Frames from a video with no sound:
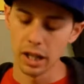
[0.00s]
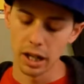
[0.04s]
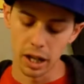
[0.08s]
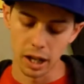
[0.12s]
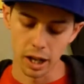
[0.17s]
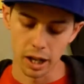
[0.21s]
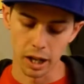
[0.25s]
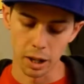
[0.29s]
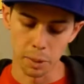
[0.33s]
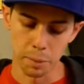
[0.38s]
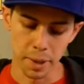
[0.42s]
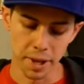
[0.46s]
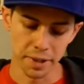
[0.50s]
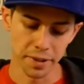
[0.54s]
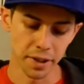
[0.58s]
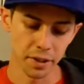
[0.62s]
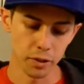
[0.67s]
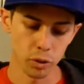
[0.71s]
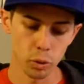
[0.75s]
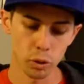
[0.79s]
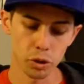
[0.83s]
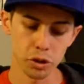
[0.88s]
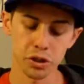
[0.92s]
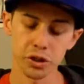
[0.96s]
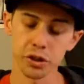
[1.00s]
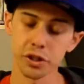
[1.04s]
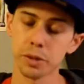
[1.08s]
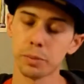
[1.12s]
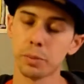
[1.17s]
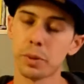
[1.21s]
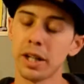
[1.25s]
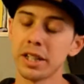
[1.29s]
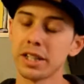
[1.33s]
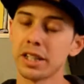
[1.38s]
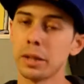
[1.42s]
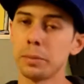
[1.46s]
Um, and then of course there's the
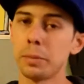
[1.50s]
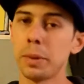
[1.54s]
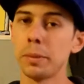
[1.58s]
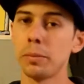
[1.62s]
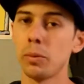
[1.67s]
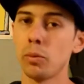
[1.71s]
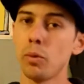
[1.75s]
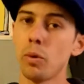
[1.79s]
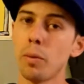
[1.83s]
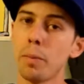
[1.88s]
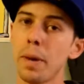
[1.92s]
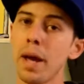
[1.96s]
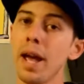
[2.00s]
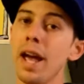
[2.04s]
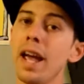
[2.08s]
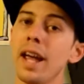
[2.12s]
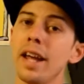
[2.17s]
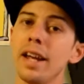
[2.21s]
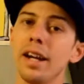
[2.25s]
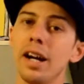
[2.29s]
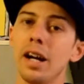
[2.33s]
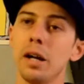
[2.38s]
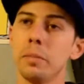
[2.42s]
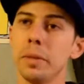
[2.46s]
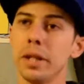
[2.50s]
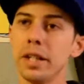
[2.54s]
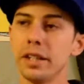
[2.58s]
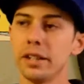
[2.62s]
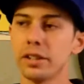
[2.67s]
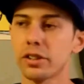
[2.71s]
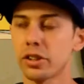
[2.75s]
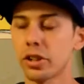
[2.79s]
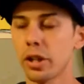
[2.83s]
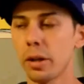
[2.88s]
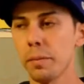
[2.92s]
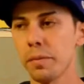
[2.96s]
price that people will pay. I
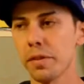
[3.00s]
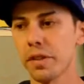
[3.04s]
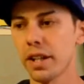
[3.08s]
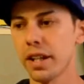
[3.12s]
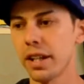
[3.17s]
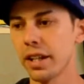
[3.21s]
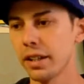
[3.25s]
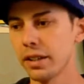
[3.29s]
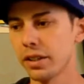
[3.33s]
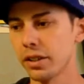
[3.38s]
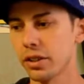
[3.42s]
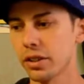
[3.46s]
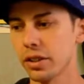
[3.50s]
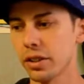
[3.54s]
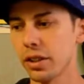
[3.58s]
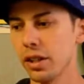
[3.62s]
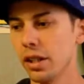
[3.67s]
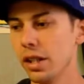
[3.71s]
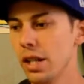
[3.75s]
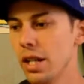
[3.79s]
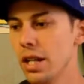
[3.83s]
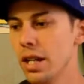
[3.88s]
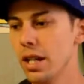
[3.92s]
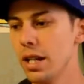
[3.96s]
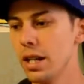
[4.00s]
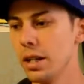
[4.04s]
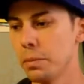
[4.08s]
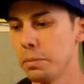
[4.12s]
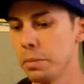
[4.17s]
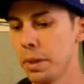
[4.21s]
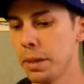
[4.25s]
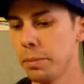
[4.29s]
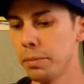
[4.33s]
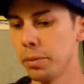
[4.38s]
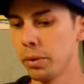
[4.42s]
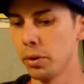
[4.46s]
mean, some things
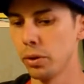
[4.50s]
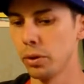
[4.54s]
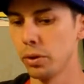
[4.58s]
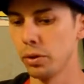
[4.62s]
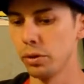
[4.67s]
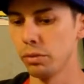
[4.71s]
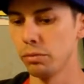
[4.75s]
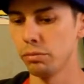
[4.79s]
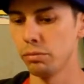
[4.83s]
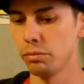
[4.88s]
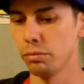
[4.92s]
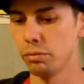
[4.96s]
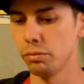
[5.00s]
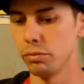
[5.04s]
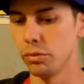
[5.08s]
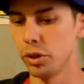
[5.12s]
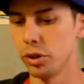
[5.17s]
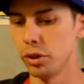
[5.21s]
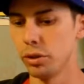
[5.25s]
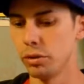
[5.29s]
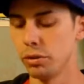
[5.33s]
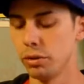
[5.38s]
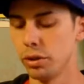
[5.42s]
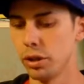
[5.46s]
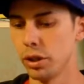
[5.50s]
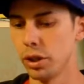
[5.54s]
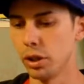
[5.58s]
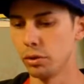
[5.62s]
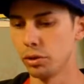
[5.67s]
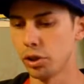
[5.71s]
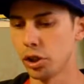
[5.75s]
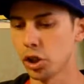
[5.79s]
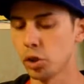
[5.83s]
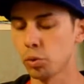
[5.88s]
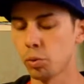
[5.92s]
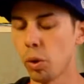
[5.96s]
people, you know,
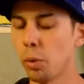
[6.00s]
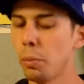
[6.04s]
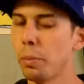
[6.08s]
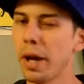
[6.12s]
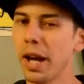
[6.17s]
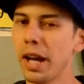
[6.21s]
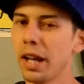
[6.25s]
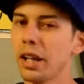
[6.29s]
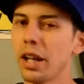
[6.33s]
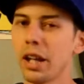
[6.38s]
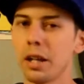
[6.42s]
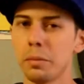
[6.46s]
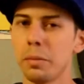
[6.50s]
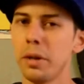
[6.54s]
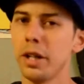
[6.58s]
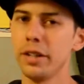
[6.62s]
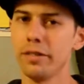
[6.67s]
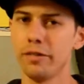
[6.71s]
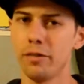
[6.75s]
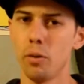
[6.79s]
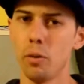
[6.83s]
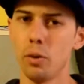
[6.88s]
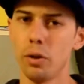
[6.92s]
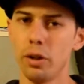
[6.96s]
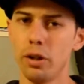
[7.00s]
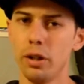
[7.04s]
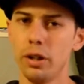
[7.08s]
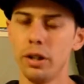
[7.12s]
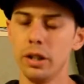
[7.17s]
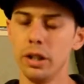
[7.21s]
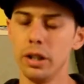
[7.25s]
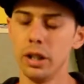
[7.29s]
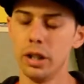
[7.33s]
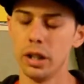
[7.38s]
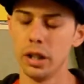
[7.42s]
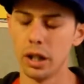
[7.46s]
just won't pay a lot of money for.
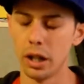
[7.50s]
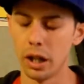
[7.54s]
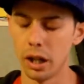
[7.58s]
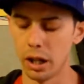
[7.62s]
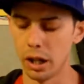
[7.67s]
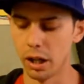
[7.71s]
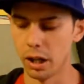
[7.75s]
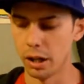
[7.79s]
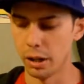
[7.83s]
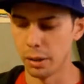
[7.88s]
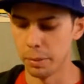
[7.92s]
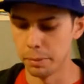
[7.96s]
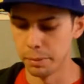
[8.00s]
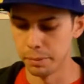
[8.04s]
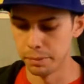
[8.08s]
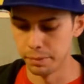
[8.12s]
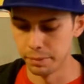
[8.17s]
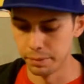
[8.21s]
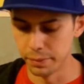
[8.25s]
Um,